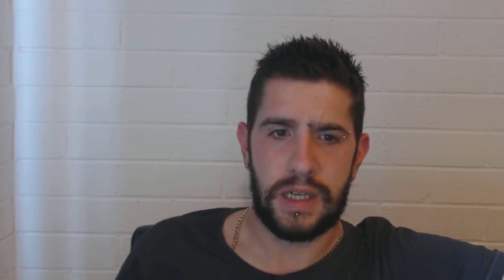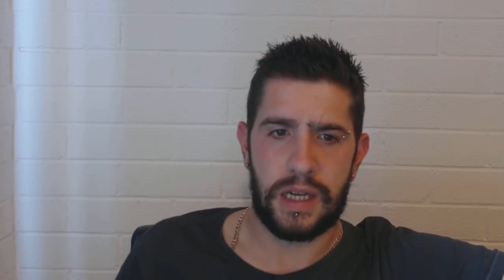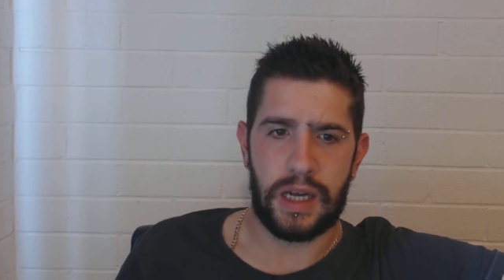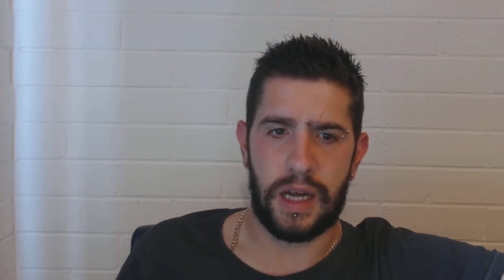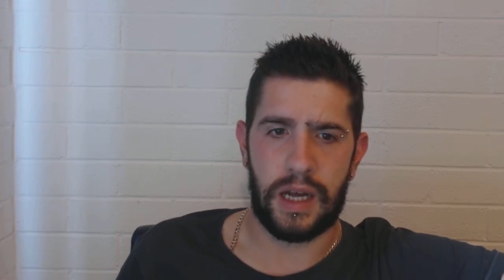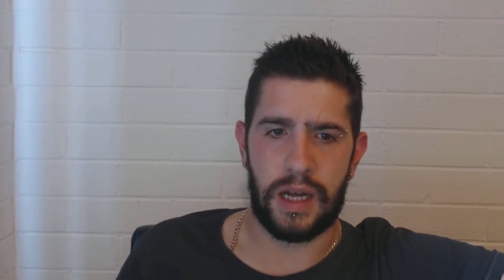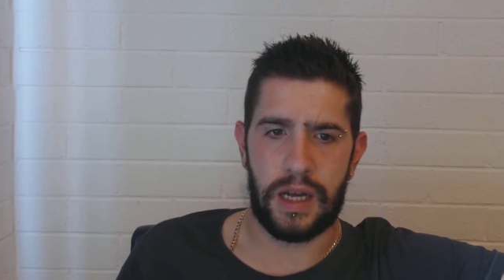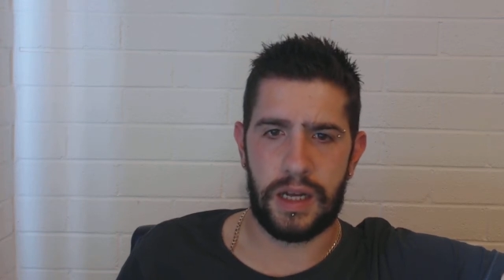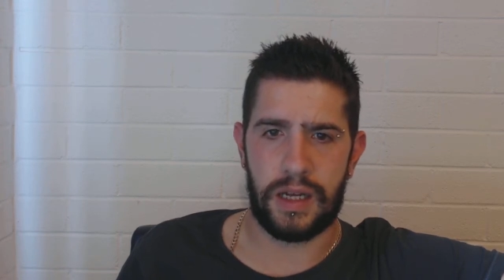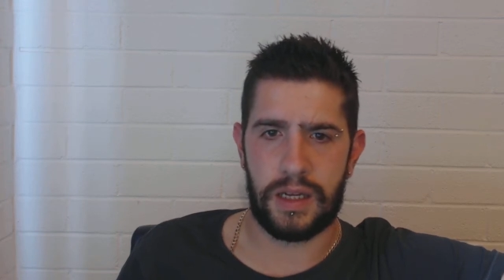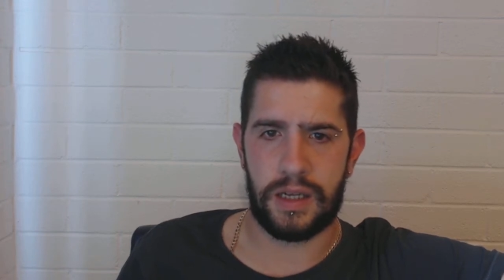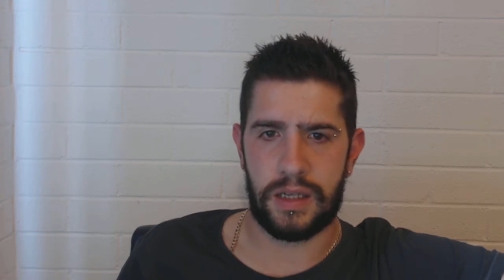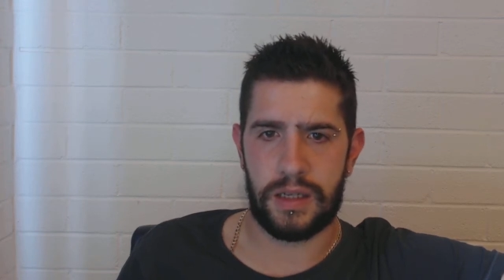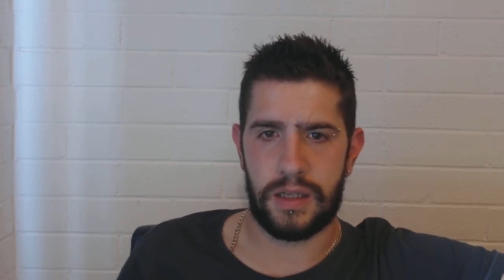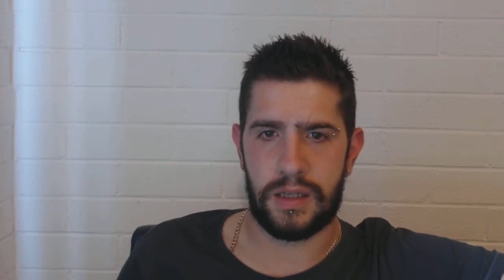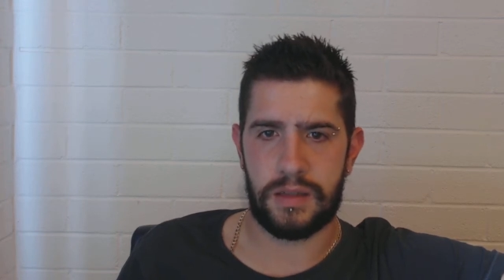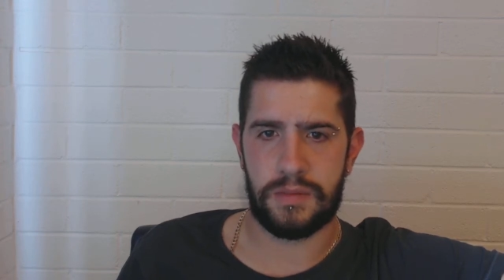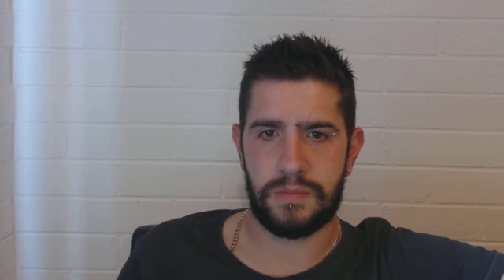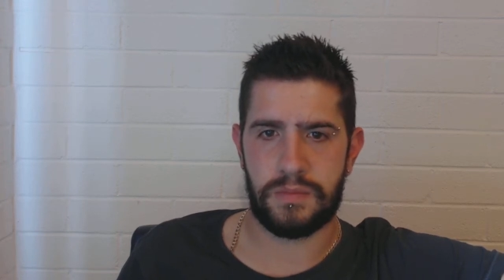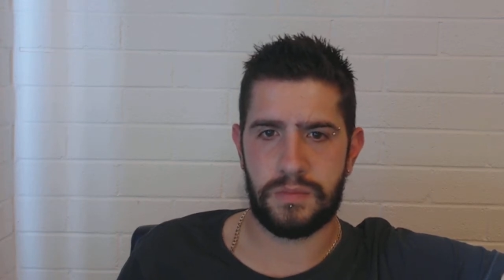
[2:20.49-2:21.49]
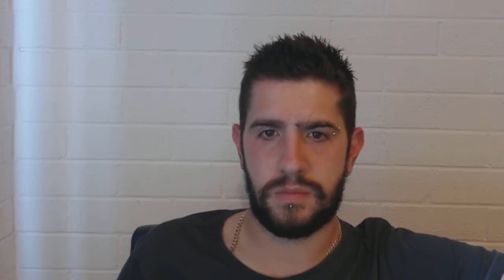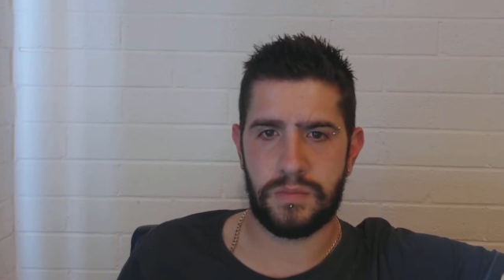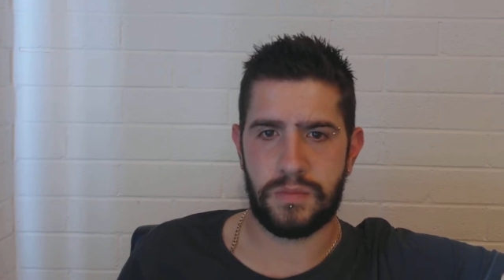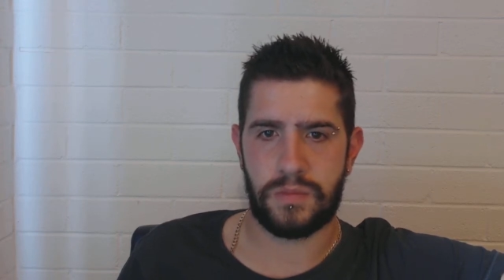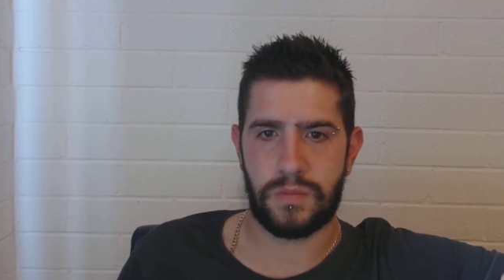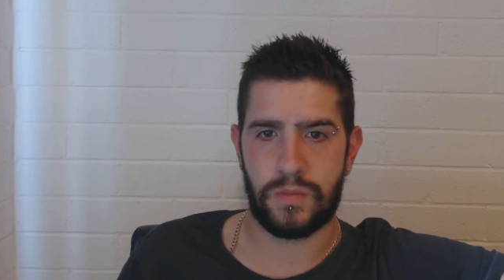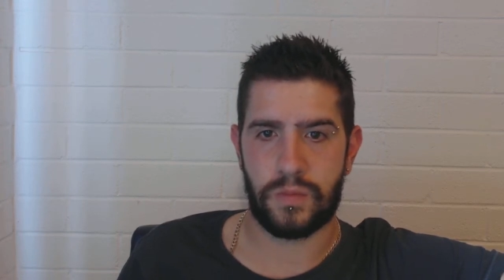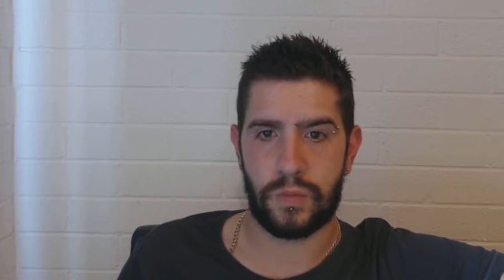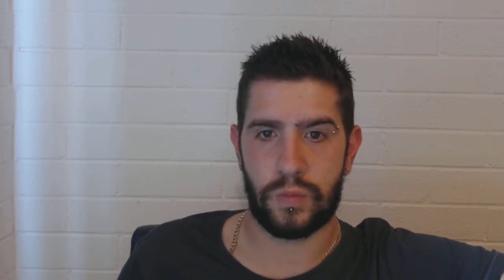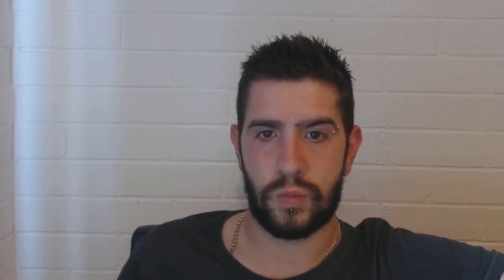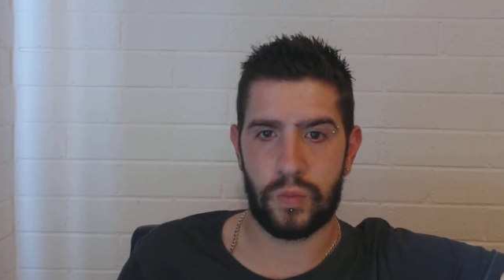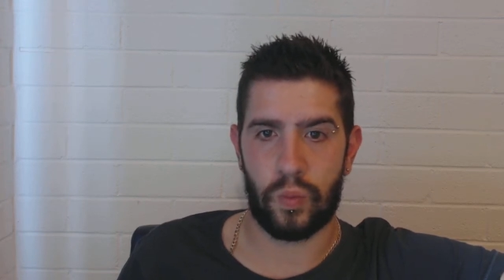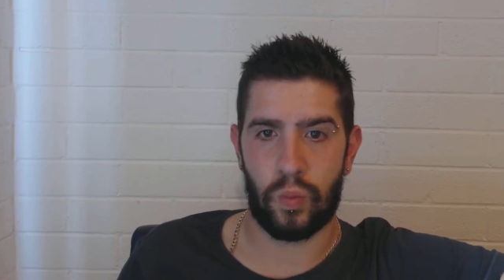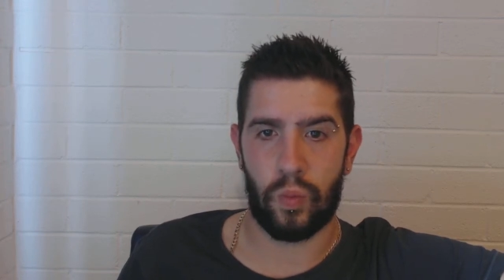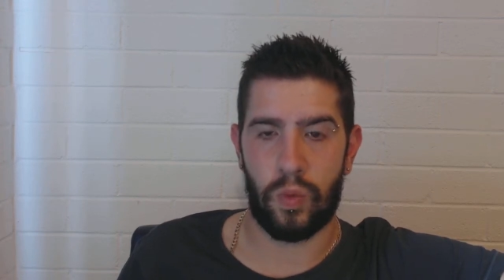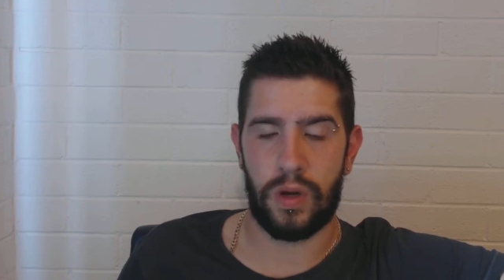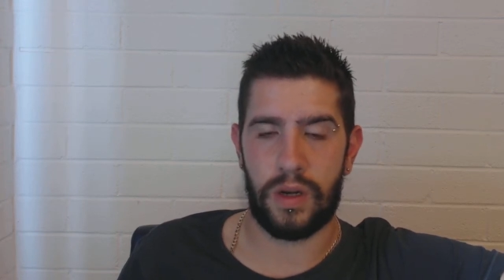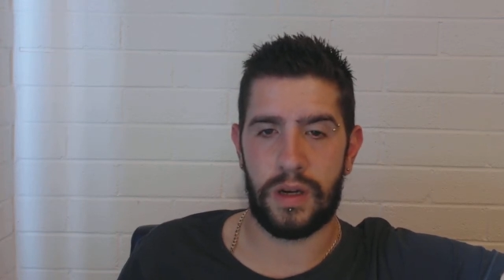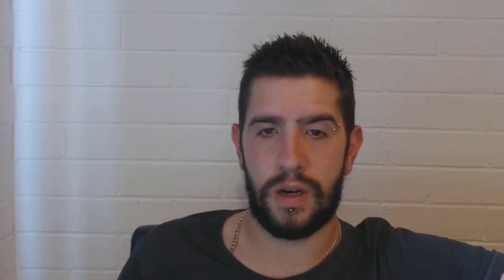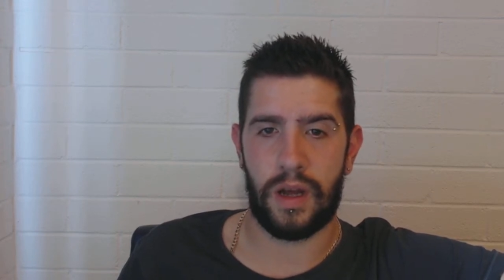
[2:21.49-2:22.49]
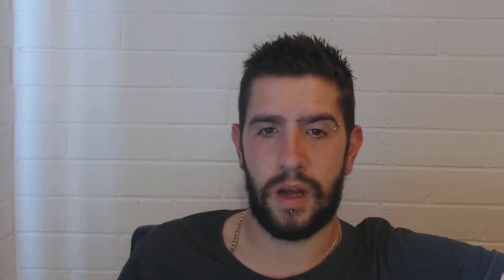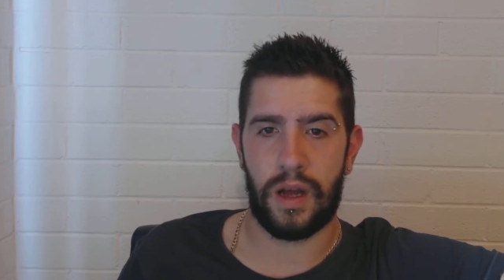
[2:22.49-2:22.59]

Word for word: Um, what